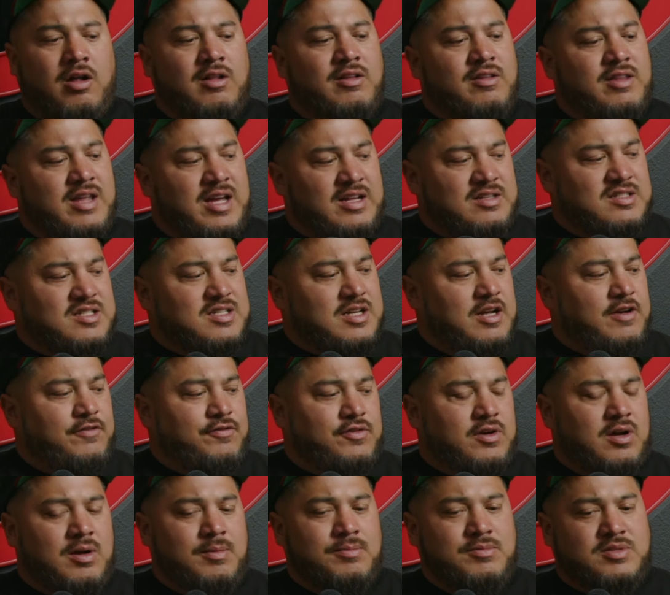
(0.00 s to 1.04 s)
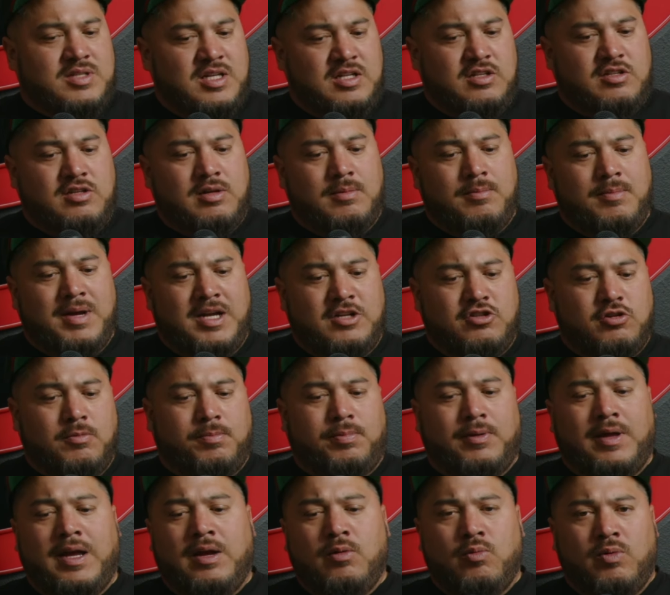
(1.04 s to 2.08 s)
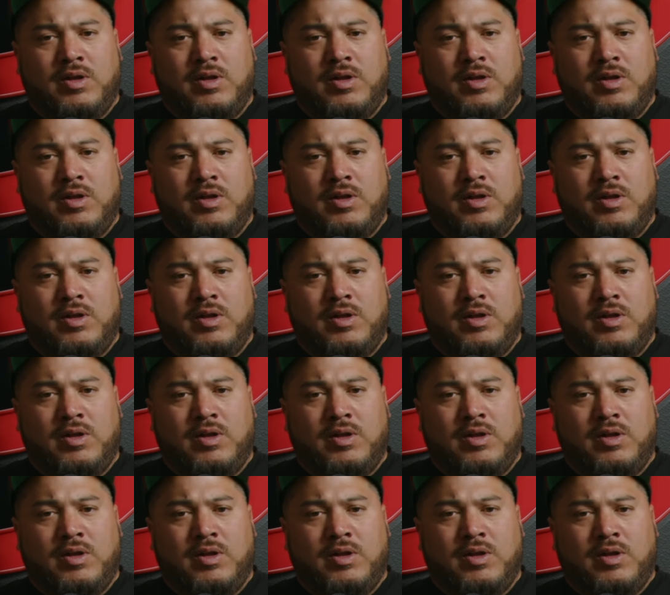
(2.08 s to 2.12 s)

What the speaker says: All of that stuff comes into major play